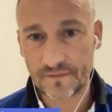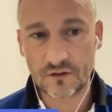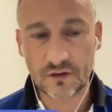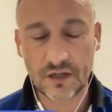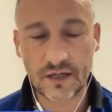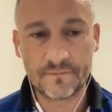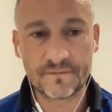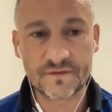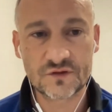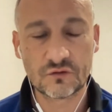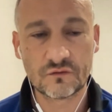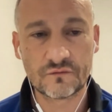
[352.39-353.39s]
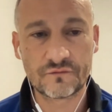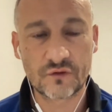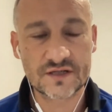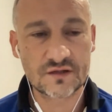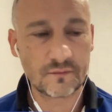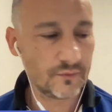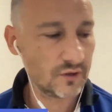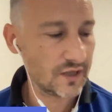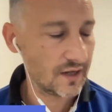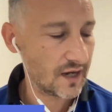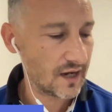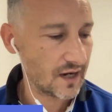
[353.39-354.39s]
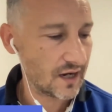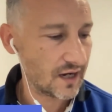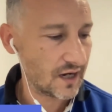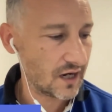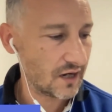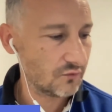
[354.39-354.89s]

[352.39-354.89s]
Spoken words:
Okay, so for example, I